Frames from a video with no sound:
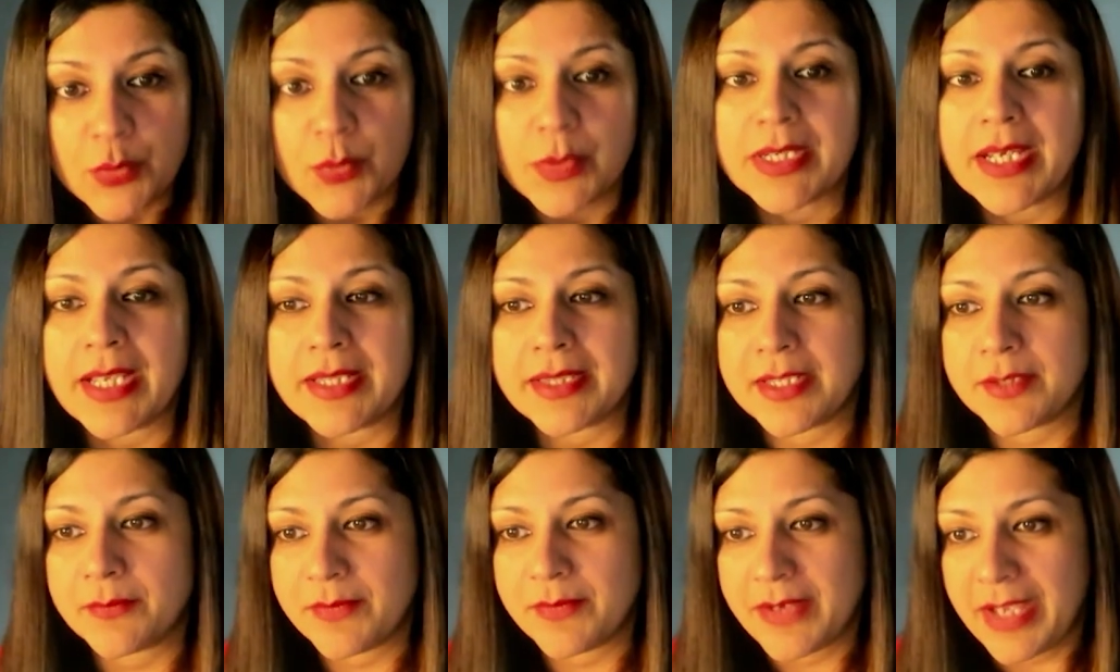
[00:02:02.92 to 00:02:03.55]
will
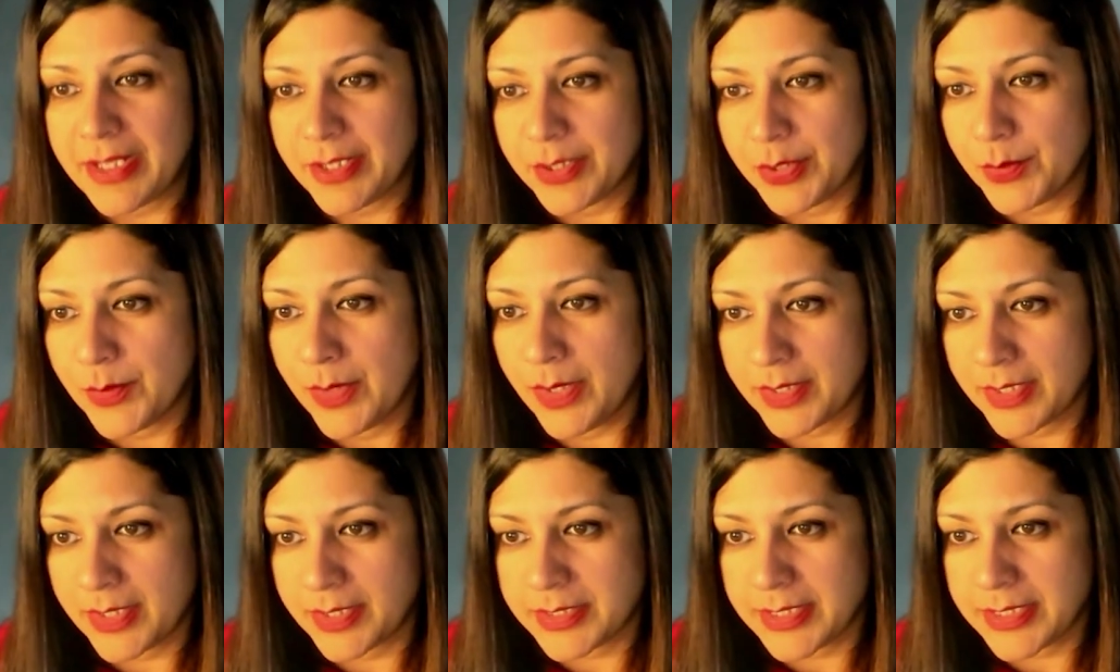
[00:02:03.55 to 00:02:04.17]
get the value
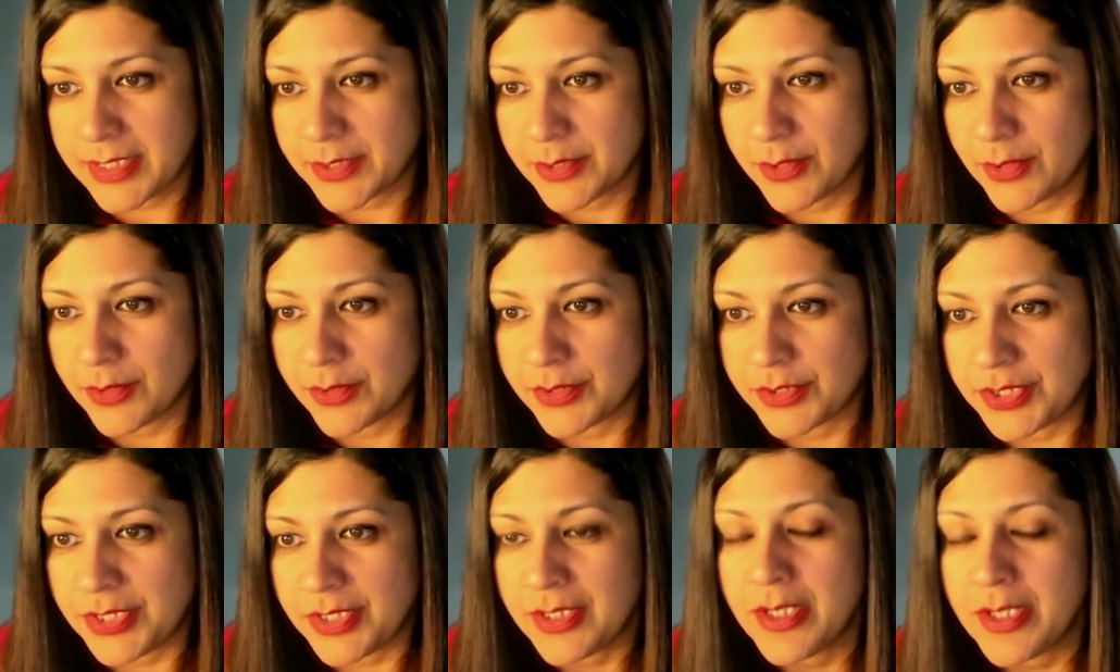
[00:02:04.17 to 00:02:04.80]
out of the
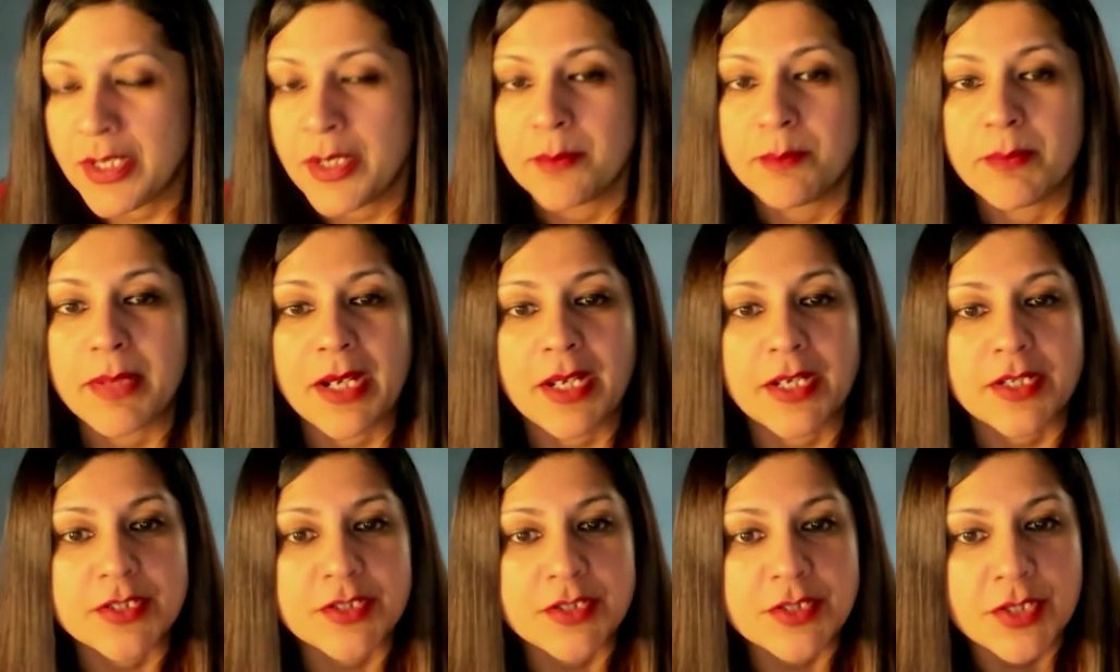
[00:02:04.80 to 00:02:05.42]
technology
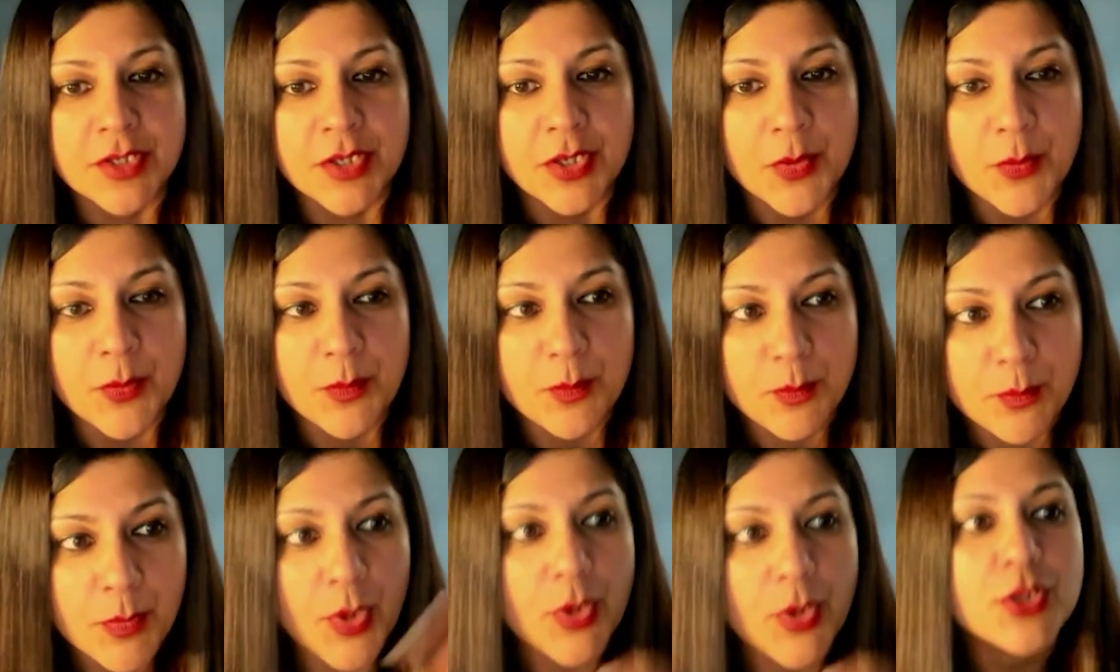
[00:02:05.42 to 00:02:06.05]
because
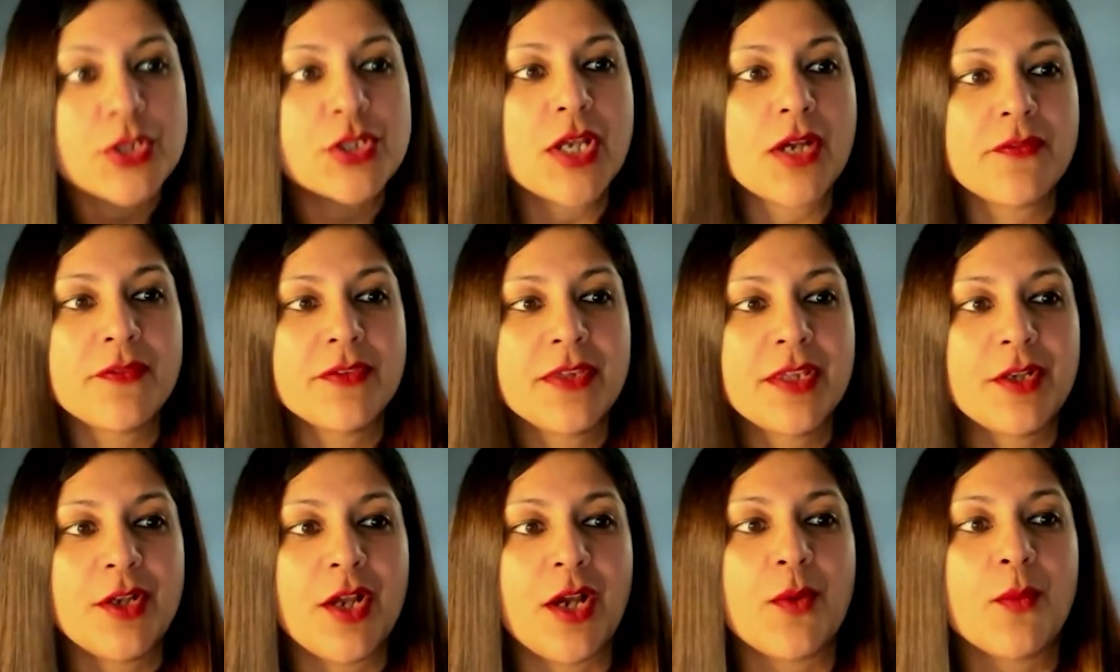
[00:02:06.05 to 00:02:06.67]
most often
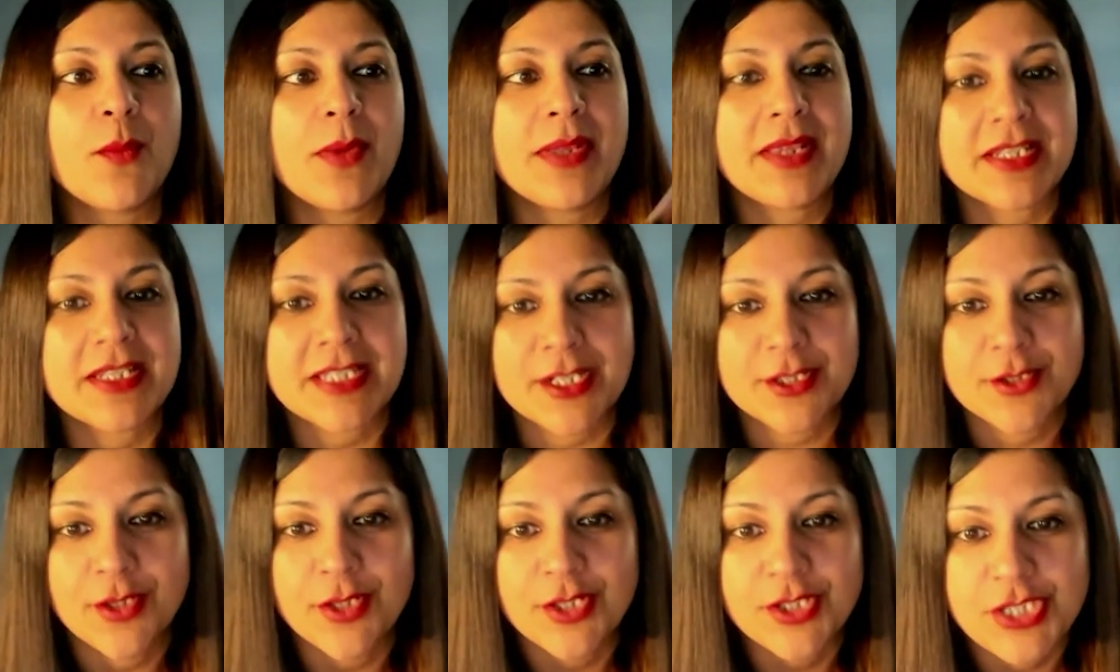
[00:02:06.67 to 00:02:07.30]
than not, when the
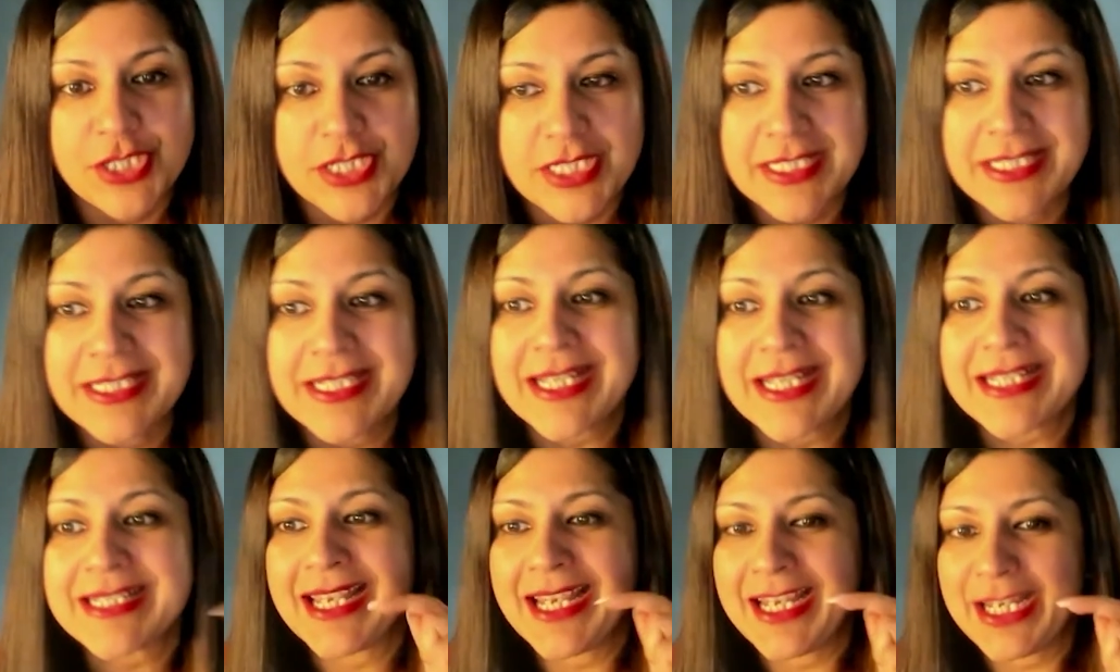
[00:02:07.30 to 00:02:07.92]
technology
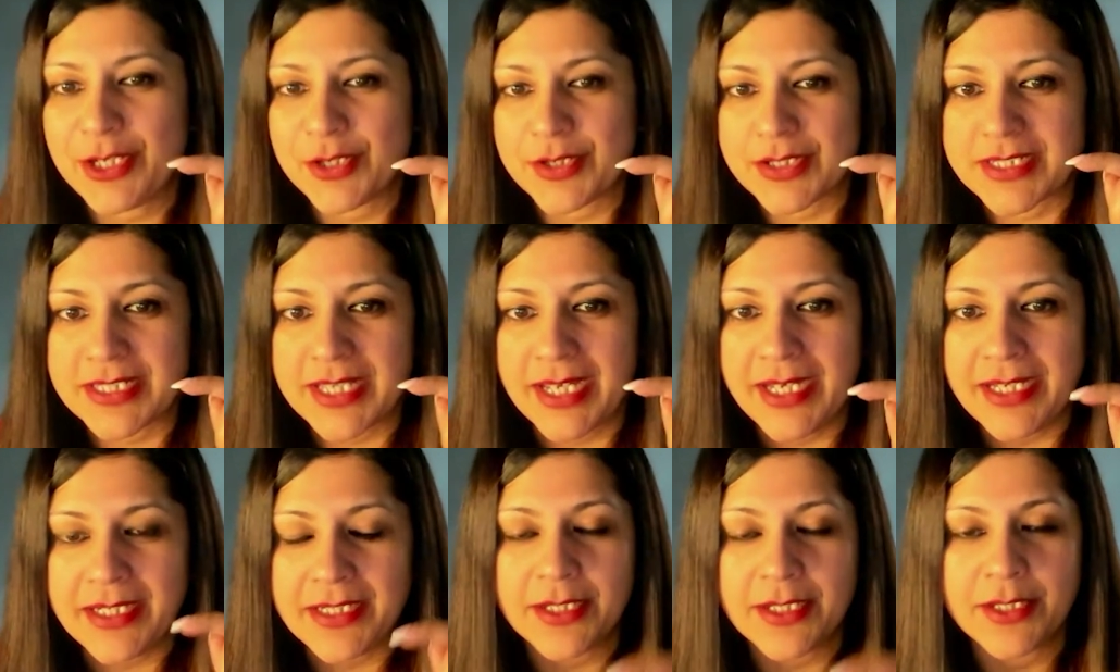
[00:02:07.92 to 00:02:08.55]
does hit your
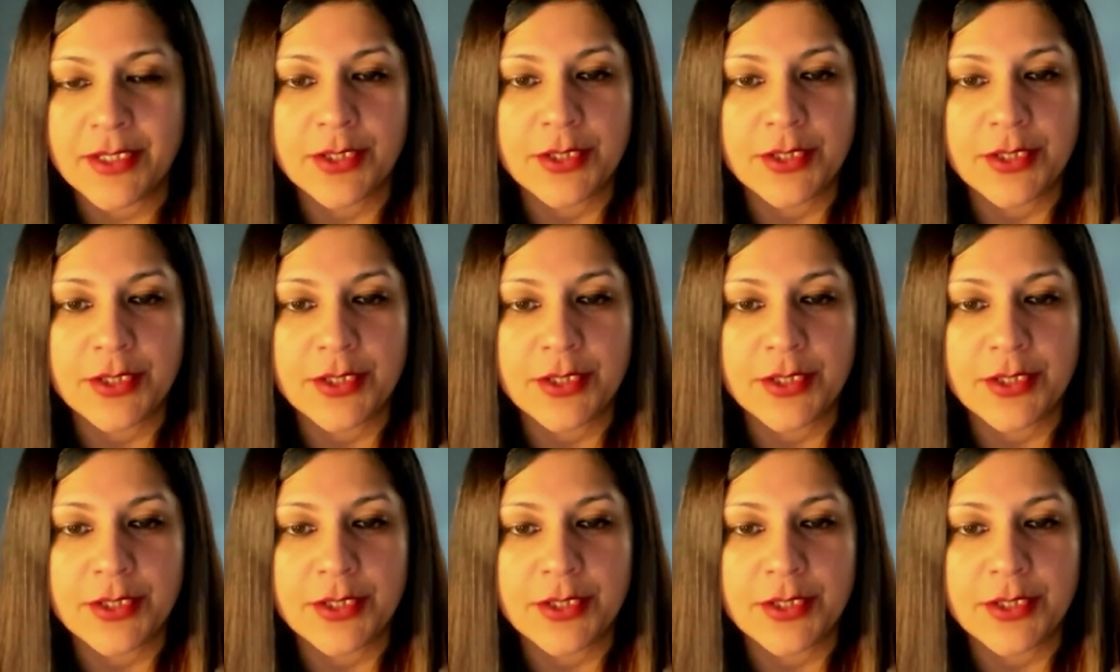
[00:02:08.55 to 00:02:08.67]
site,